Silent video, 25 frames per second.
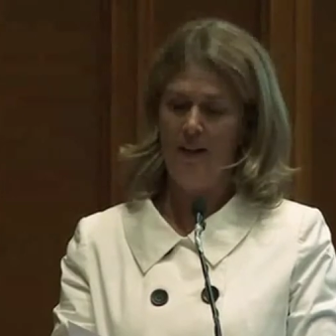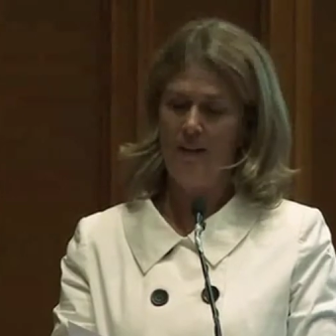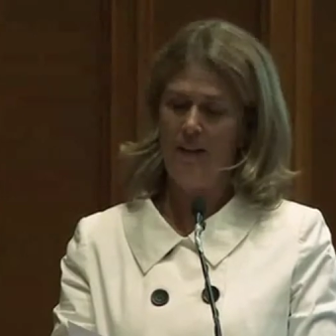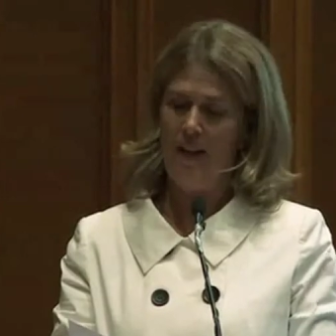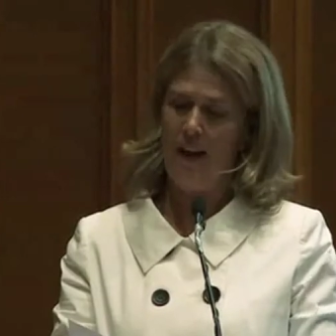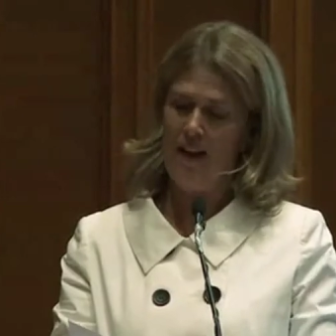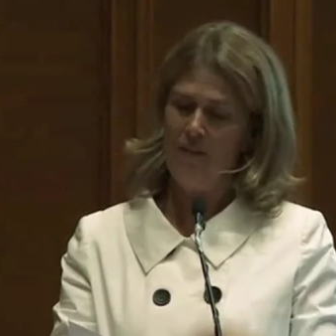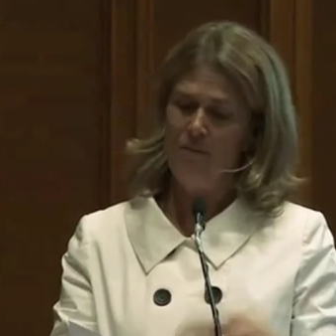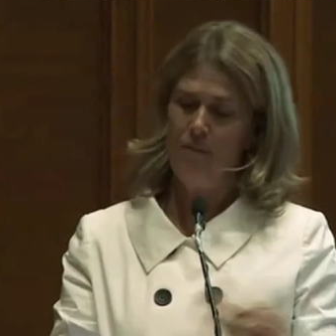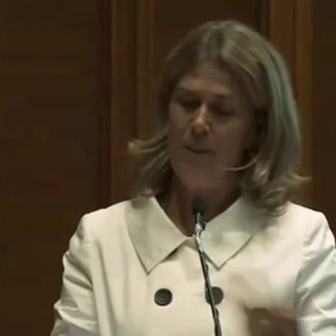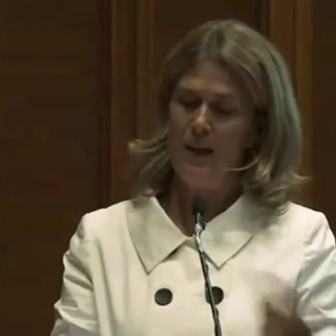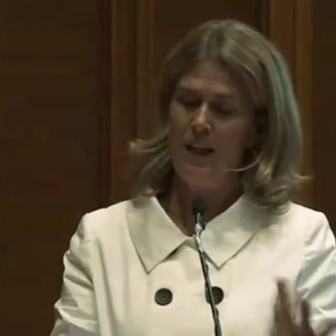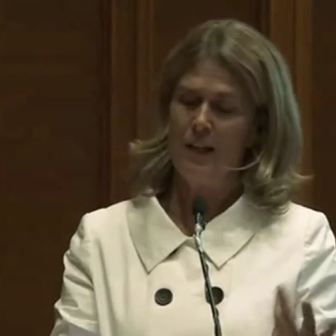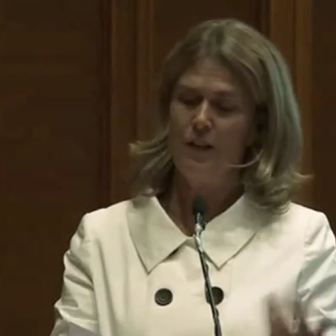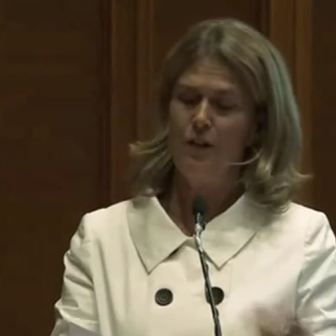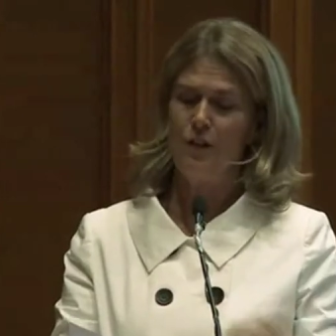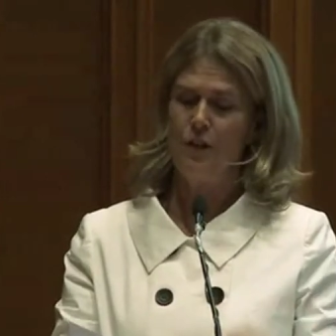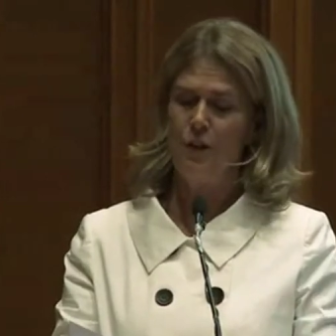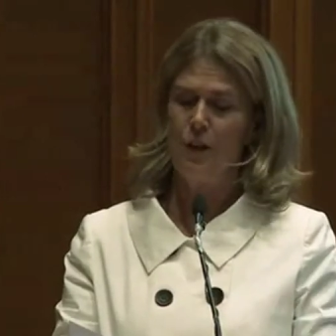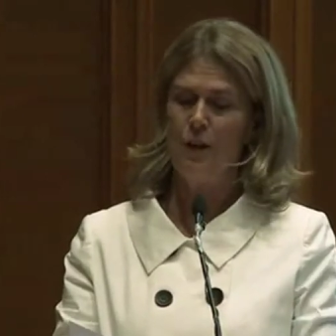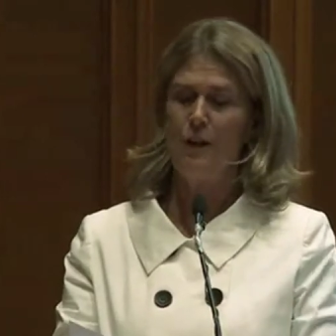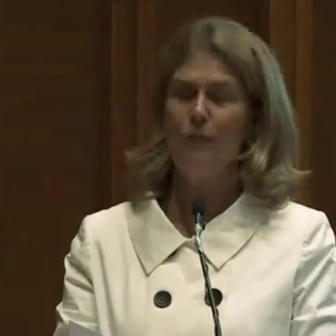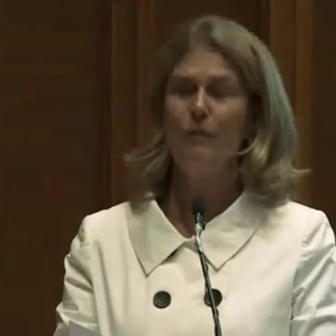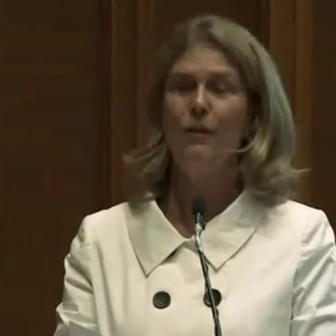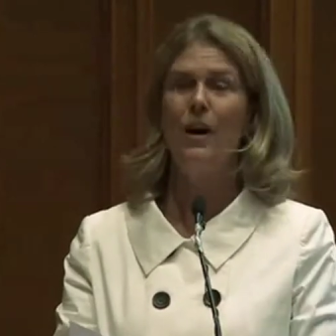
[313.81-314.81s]
and they've managed
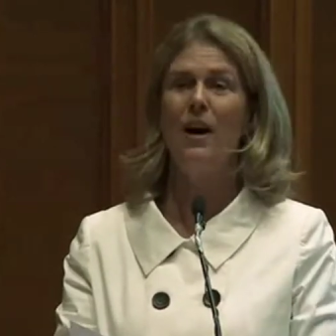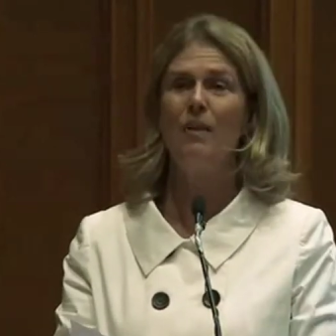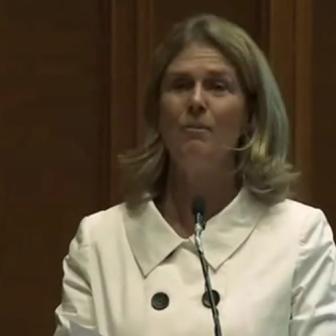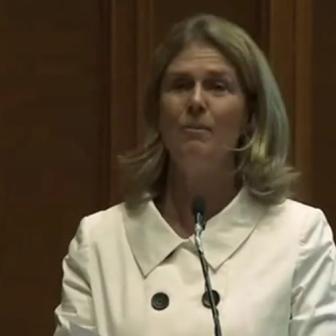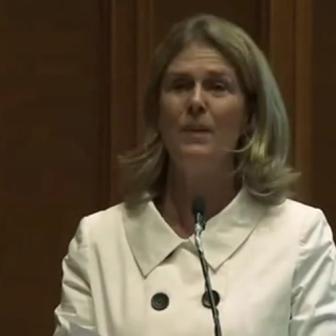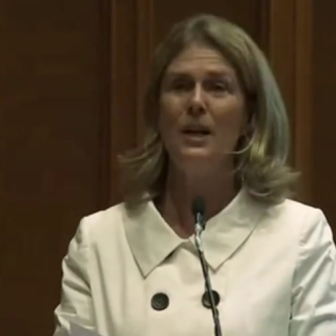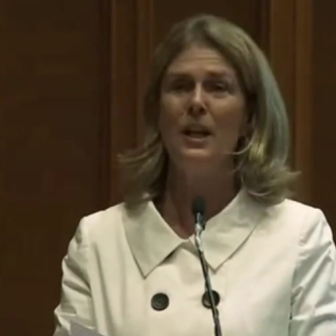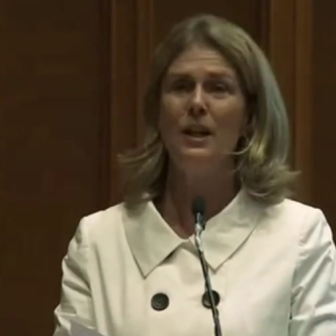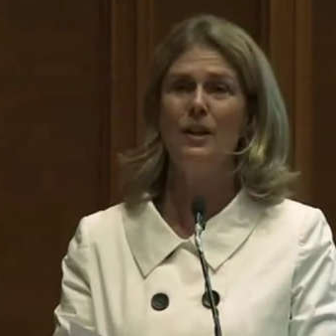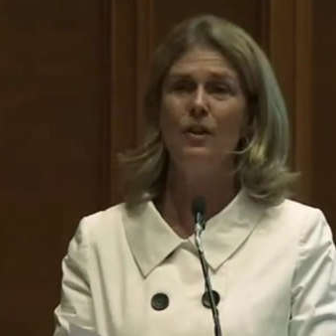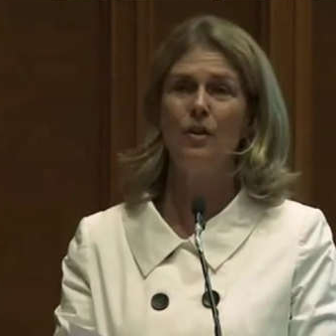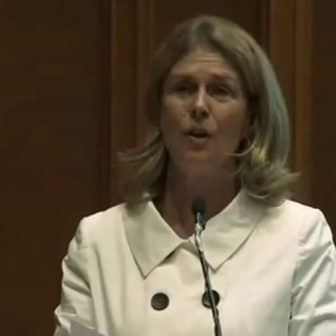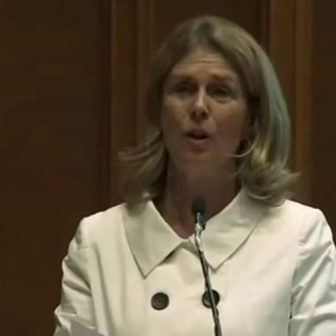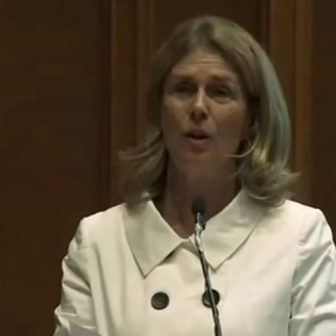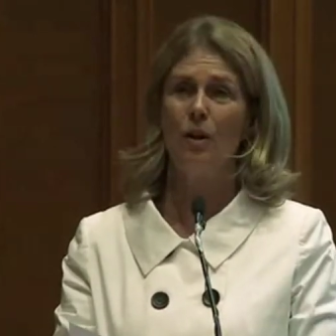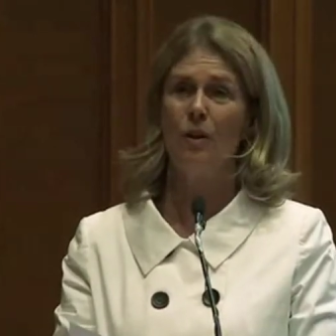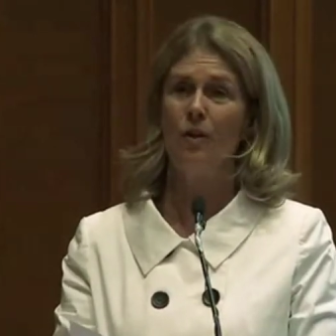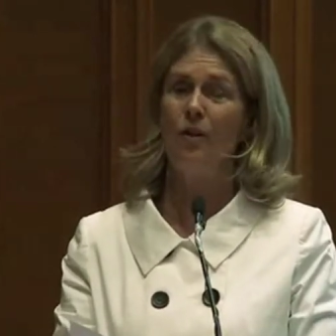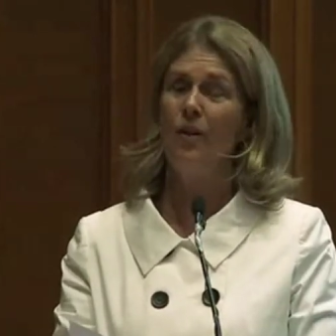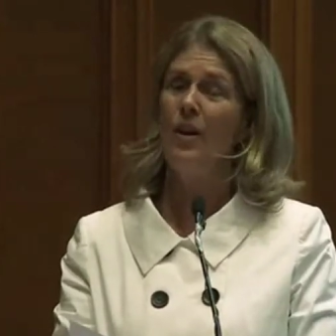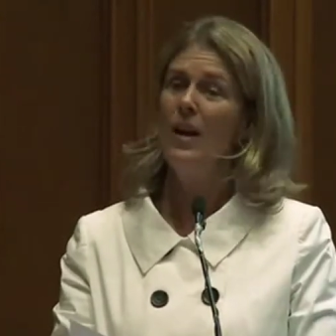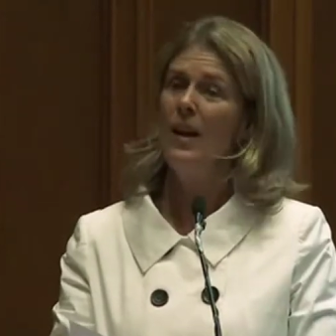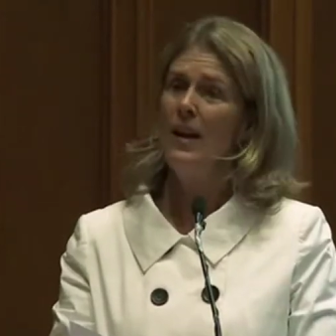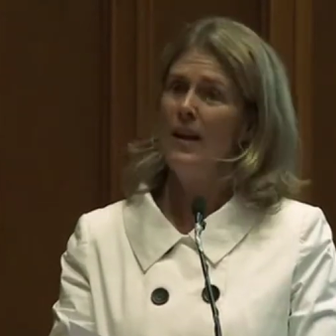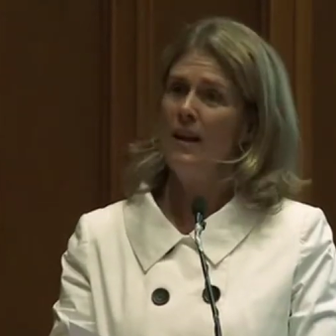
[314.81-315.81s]
$35 million
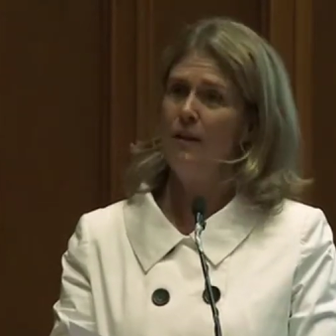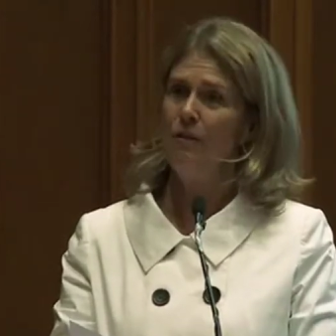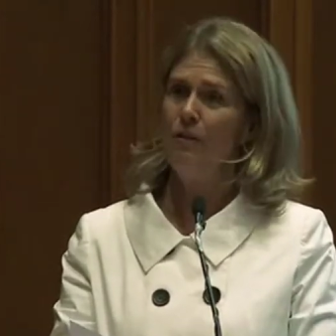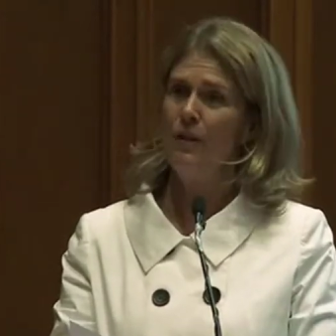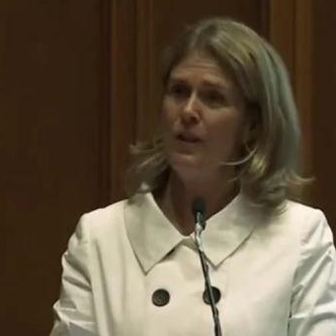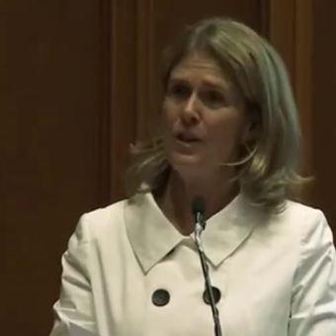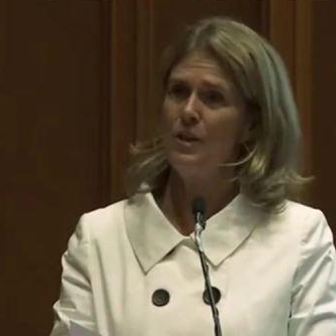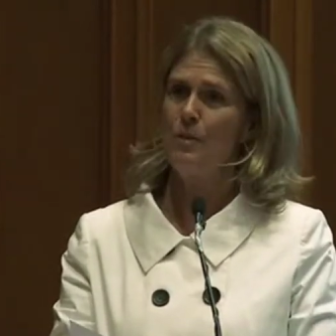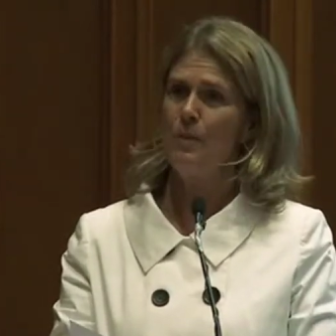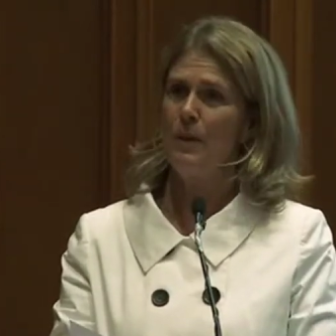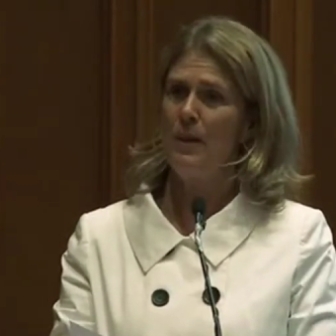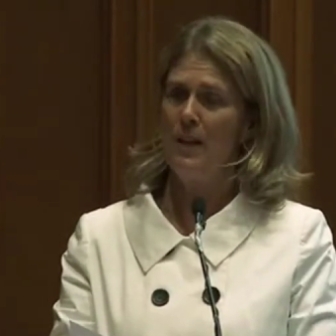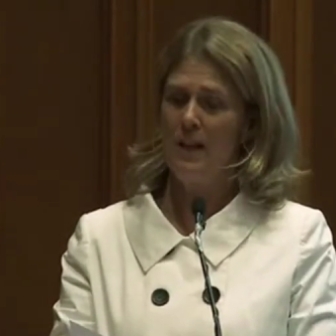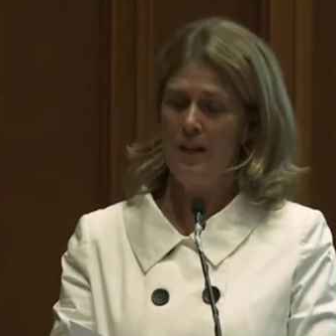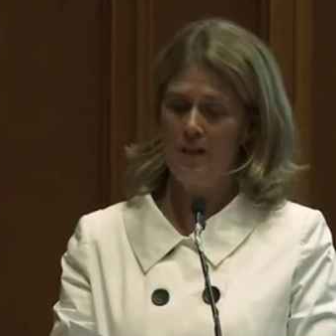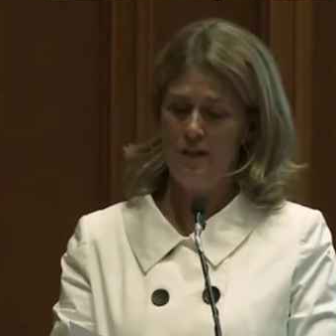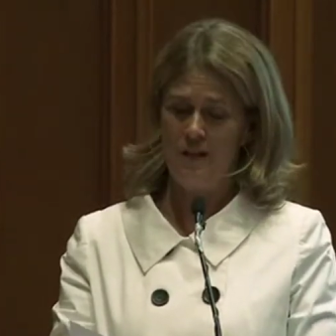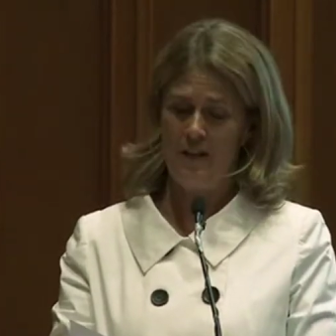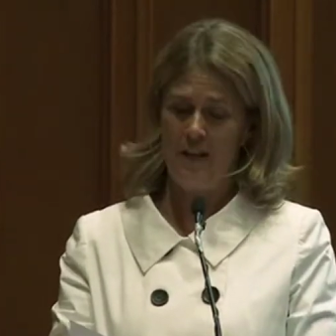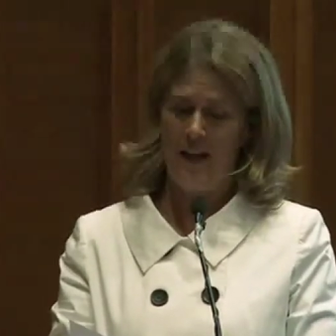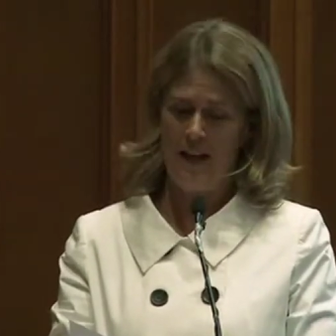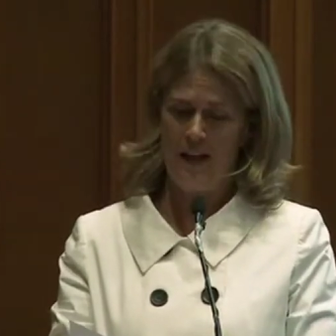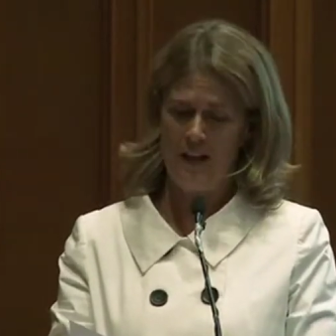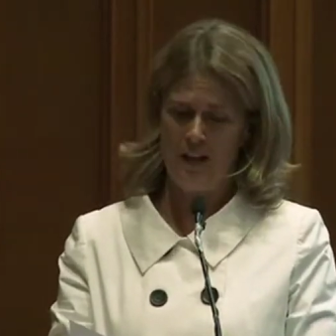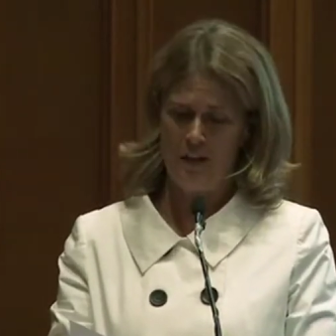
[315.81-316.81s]
investment
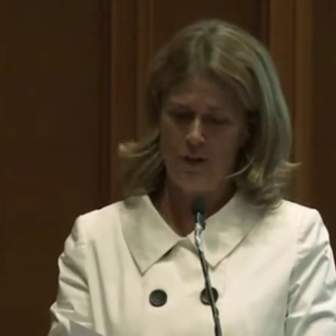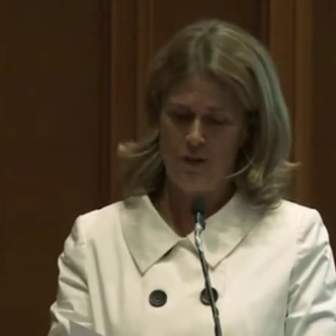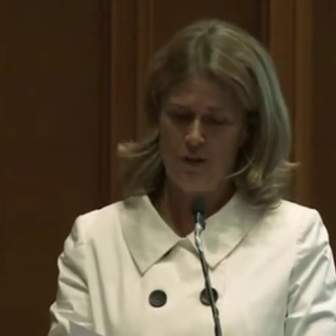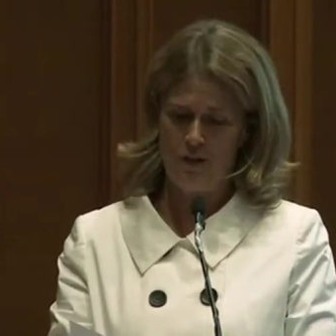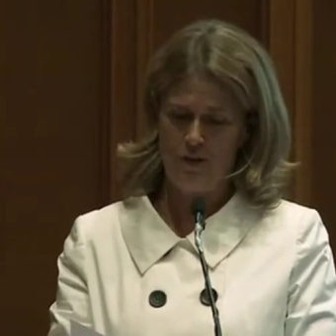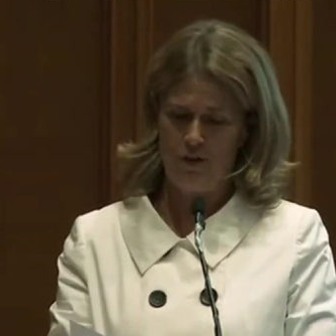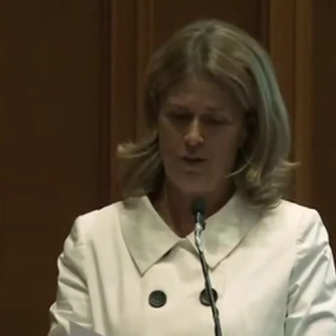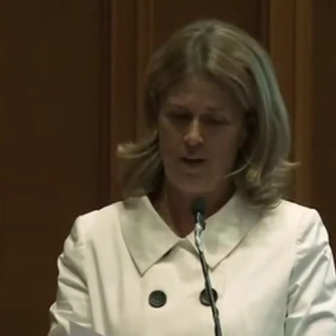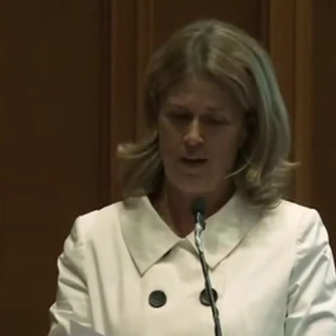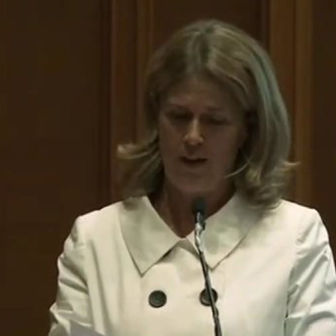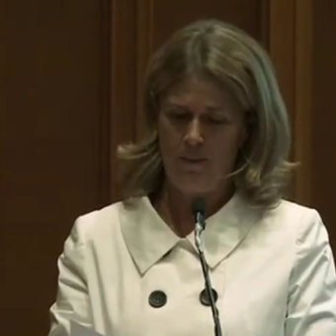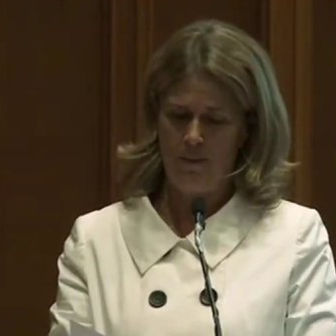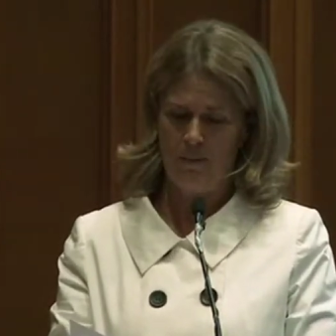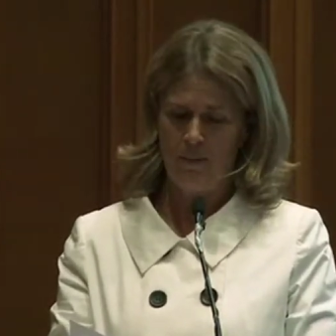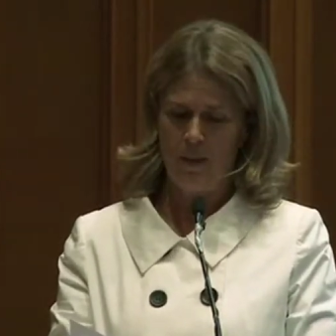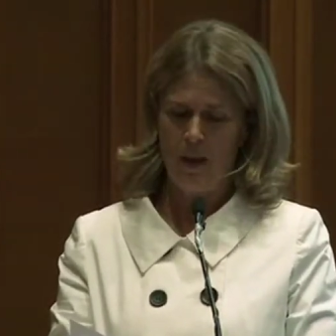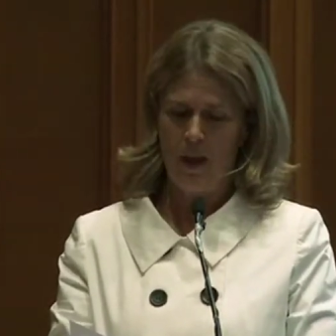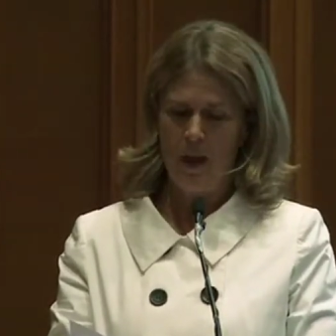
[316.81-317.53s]
into that industry.